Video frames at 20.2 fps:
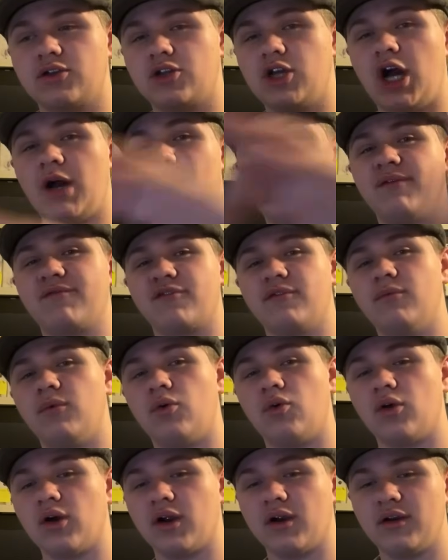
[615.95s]
Comment for
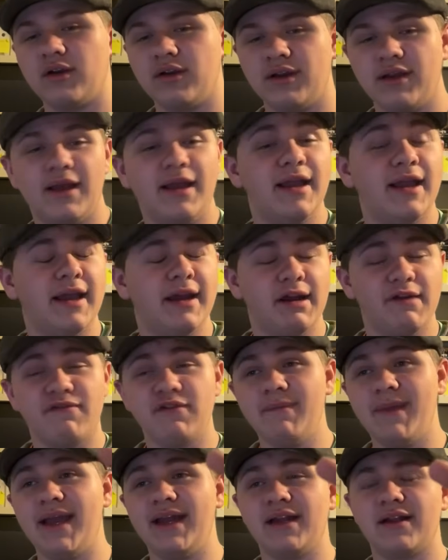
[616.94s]
more. And if
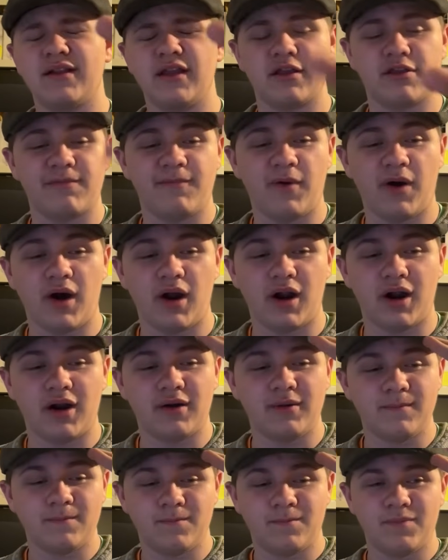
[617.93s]
you made it this
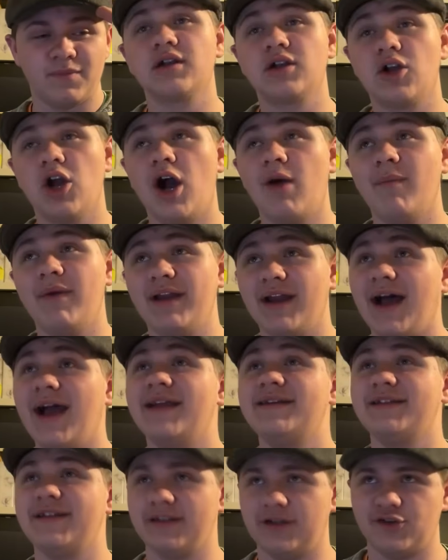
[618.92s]
far, comment
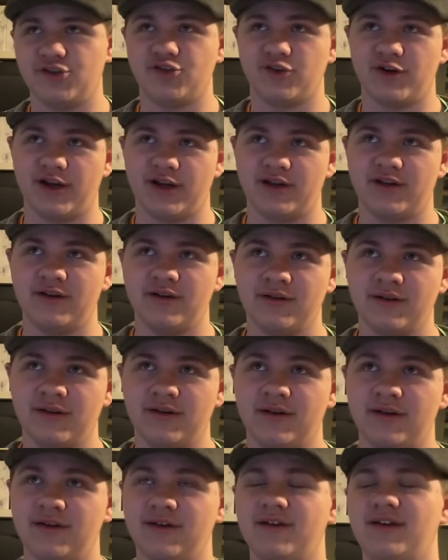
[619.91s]
I need a drink.
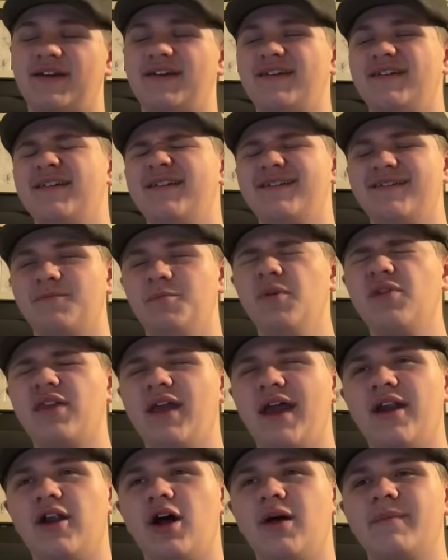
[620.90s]
With
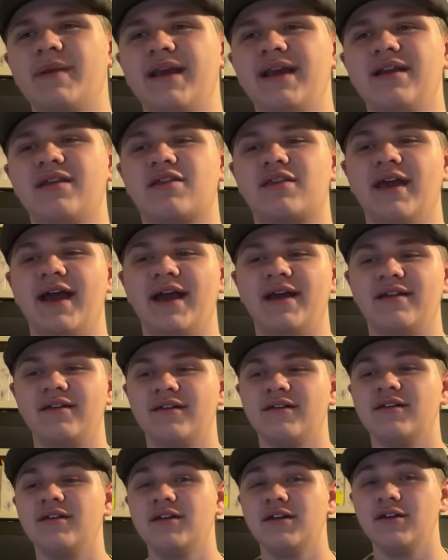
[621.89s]
that all being said,
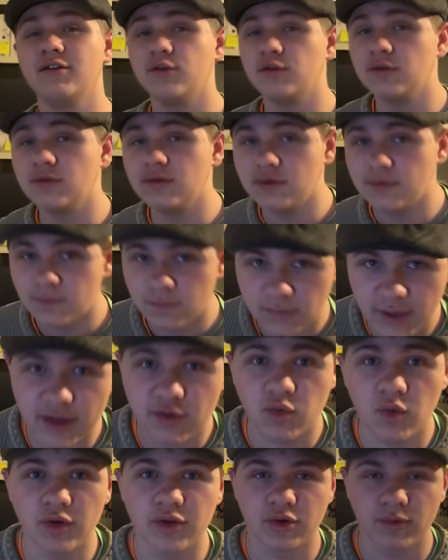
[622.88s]

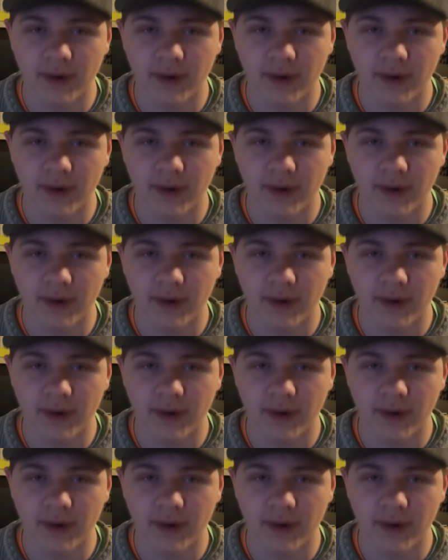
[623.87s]
let's roll the